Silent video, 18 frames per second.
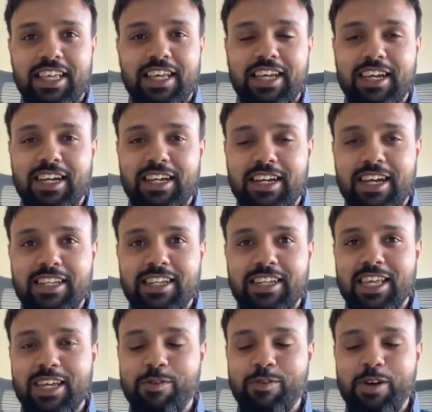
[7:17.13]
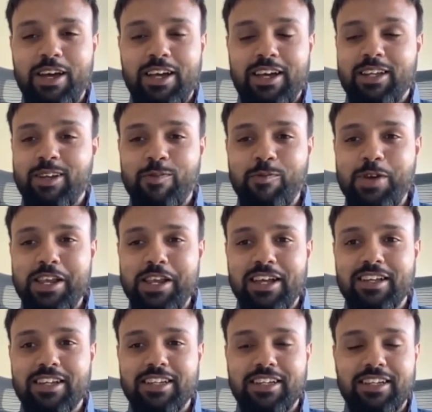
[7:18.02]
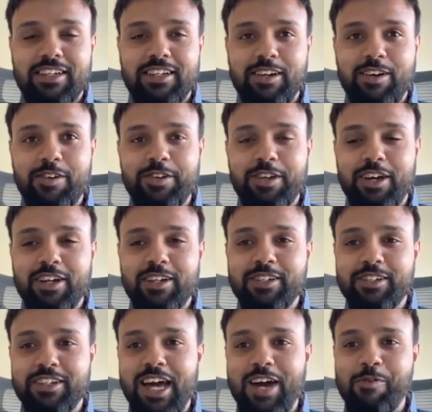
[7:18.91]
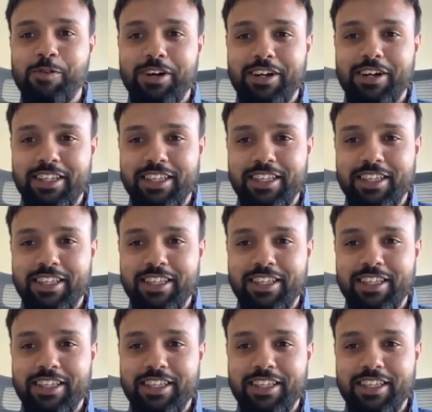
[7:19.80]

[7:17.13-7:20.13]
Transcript: and we're like, oh no, now what?